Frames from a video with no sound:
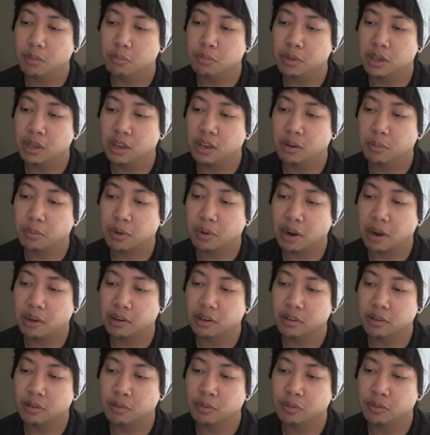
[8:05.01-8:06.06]
being proud
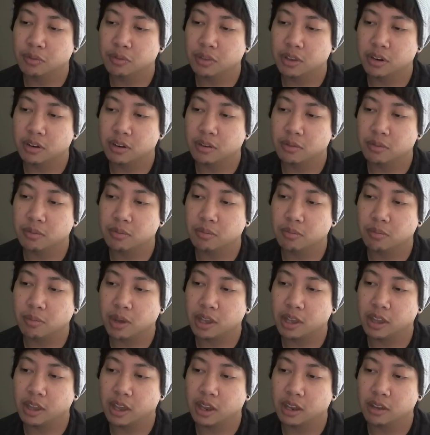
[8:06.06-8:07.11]
of in
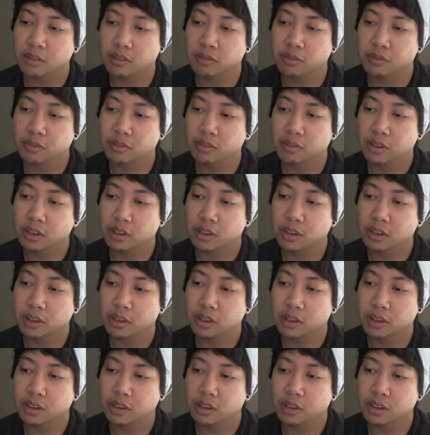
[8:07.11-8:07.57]
my life.